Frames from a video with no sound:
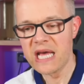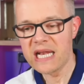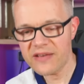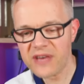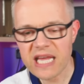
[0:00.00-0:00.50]

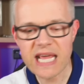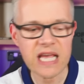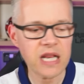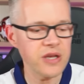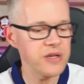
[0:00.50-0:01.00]
Living in
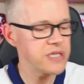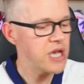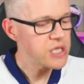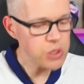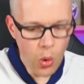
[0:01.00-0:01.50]
England,
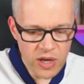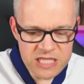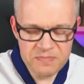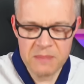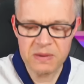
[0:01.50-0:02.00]
talking to
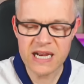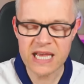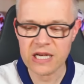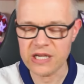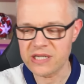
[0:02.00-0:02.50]
people in
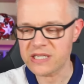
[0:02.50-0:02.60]
England,